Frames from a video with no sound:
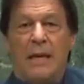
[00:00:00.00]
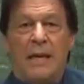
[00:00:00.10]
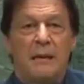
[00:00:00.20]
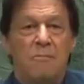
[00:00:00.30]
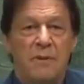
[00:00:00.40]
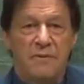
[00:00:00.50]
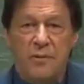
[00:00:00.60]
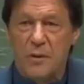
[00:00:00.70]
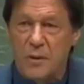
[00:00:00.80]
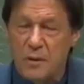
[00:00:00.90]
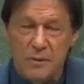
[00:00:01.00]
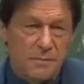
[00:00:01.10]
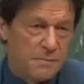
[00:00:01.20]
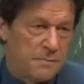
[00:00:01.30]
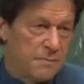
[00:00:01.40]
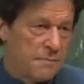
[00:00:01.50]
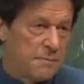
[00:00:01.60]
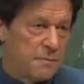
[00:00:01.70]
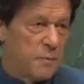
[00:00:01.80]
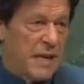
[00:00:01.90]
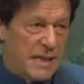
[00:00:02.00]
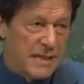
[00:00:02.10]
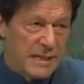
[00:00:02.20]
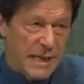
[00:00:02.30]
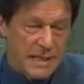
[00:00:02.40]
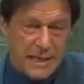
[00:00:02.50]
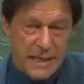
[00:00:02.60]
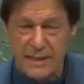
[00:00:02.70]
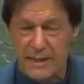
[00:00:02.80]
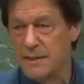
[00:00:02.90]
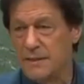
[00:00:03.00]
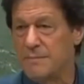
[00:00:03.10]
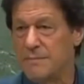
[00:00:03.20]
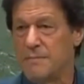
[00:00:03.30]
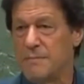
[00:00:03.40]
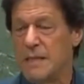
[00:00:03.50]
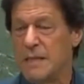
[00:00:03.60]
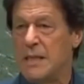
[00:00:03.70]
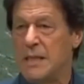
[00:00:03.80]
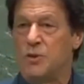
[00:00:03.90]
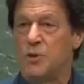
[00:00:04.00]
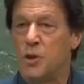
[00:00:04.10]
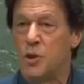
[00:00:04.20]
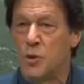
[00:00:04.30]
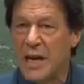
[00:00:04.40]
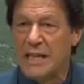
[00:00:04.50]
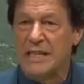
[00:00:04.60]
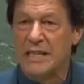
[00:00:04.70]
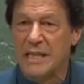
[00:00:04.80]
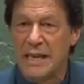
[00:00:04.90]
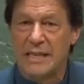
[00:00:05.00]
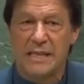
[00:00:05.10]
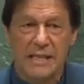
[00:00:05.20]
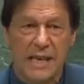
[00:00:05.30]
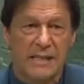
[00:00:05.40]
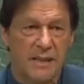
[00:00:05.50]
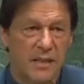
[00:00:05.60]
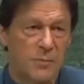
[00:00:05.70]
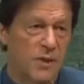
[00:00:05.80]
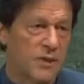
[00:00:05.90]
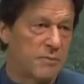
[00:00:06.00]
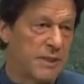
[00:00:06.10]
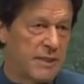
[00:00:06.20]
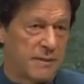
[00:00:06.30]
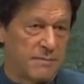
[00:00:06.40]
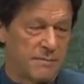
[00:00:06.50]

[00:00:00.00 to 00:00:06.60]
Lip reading: And before we head in that direction, the United Nations has a responsibility.